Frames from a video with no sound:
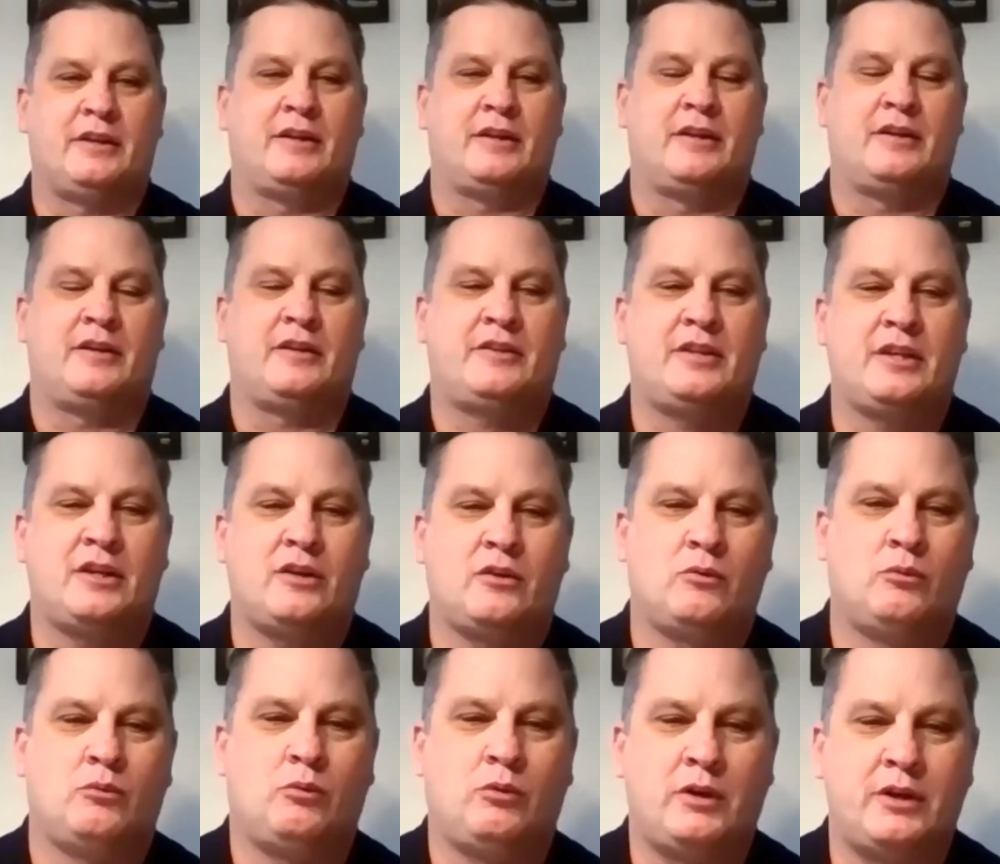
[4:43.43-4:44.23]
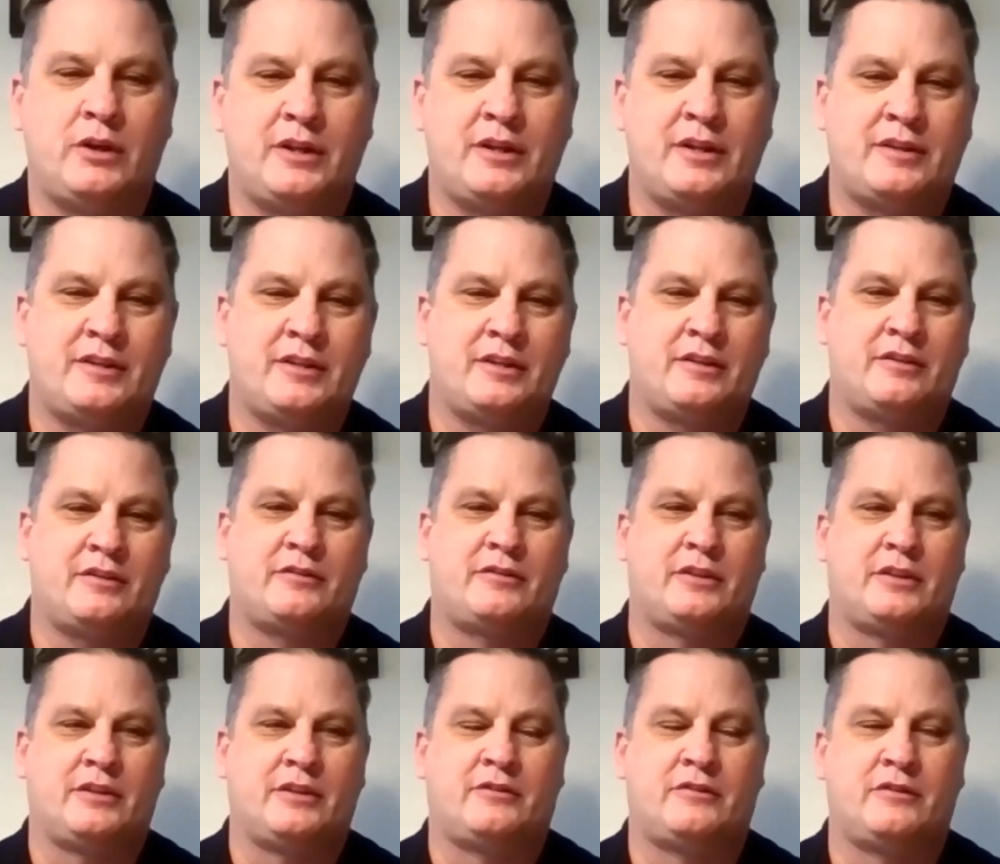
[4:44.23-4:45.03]
I think one of the things
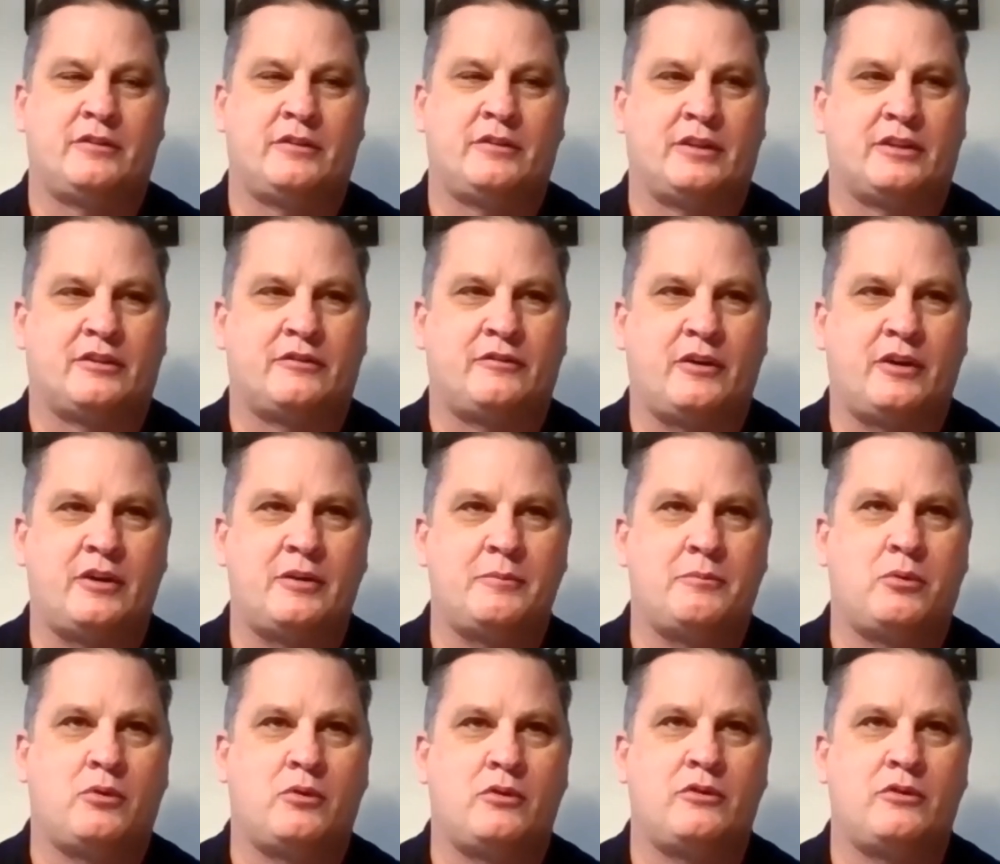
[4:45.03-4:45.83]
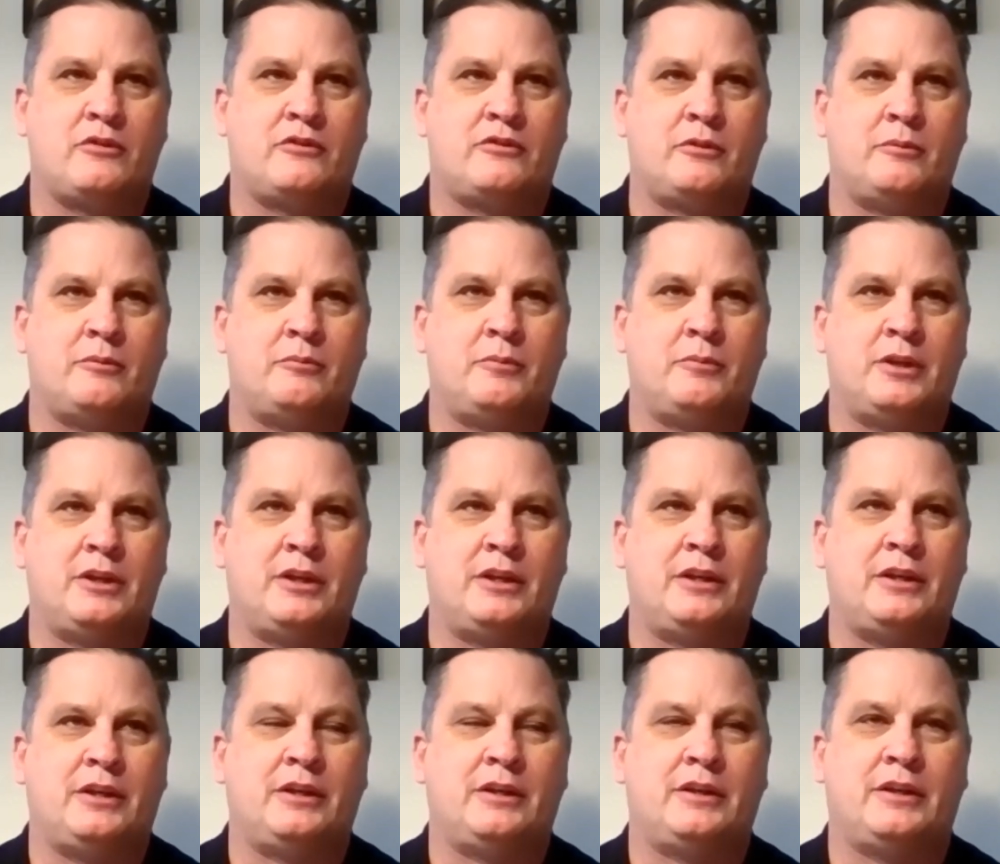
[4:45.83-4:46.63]
that's very important to
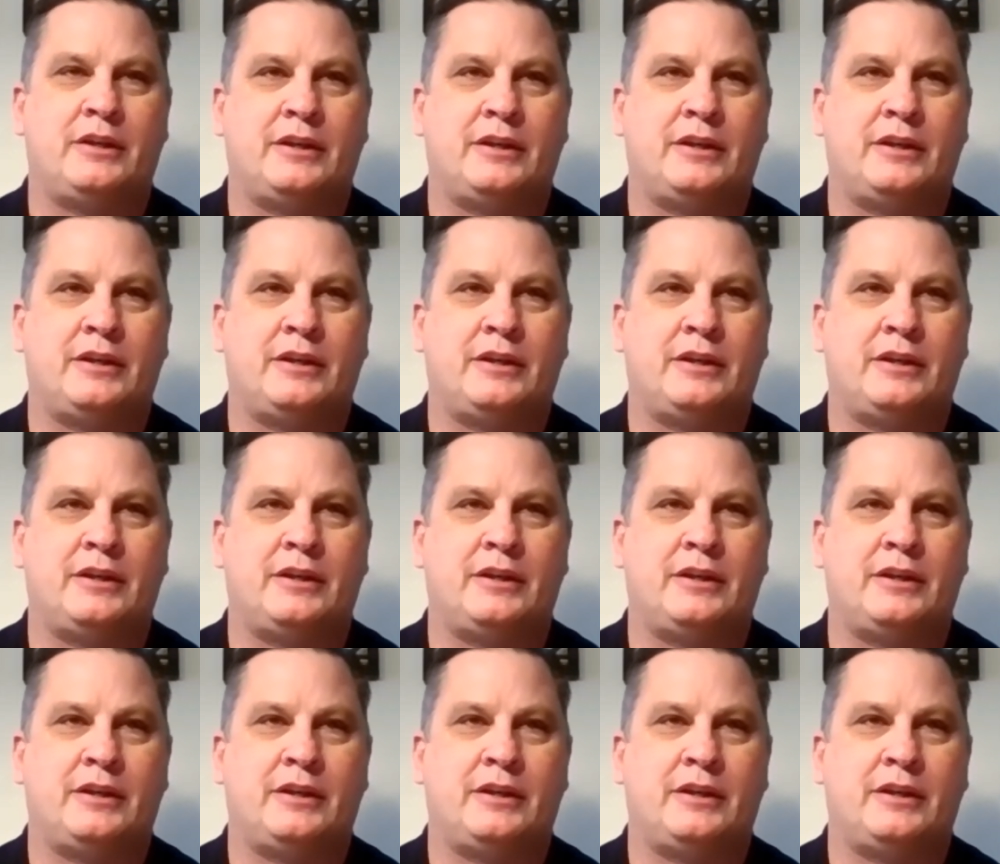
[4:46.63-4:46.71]
me,